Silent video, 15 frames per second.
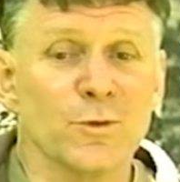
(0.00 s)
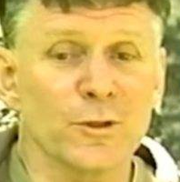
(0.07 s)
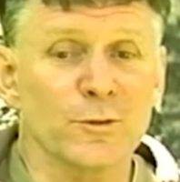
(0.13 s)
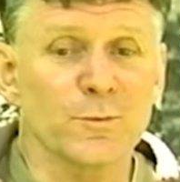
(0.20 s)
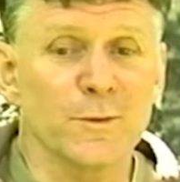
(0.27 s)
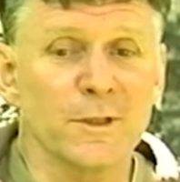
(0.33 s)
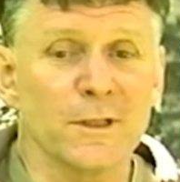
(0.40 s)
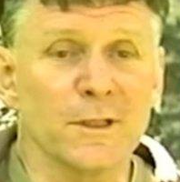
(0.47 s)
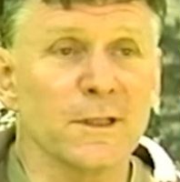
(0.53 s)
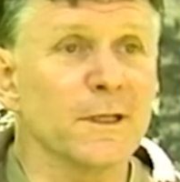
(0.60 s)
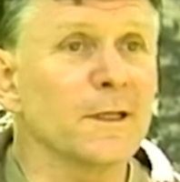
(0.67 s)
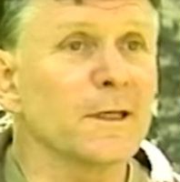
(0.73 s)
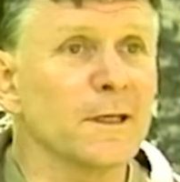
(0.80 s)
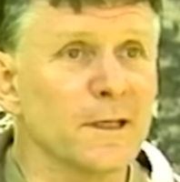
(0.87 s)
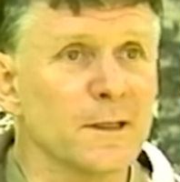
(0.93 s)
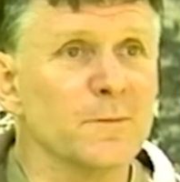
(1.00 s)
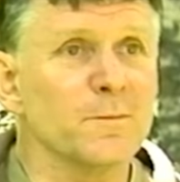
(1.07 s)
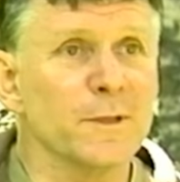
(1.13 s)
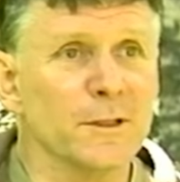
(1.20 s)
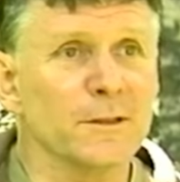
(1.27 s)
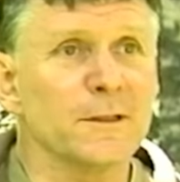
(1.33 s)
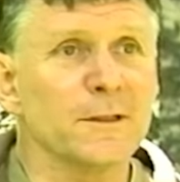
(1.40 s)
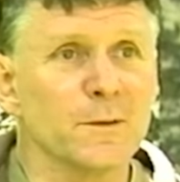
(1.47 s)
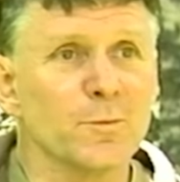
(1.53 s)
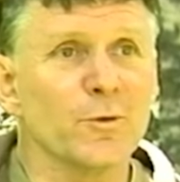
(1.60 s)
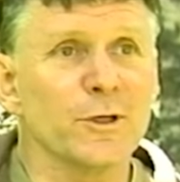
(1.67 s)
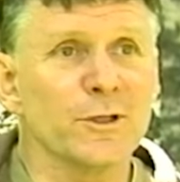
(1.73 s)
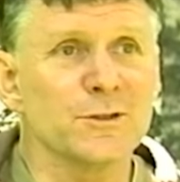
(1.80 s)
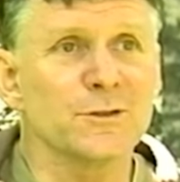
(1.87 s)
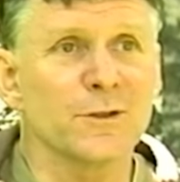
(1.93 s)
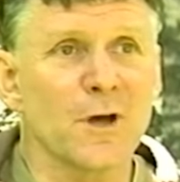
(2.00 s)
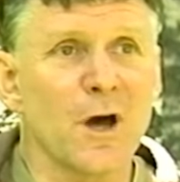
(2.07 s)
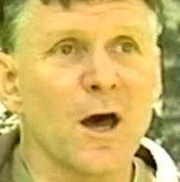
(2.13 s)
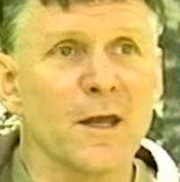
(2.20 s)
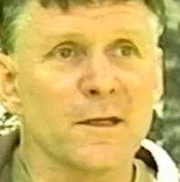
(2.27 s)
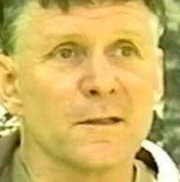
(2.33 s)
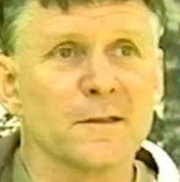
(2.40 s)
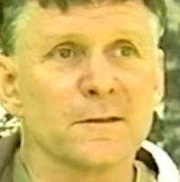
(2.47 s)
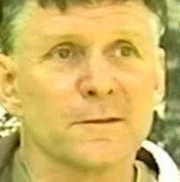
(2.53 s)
workmen in again building the bridge to God.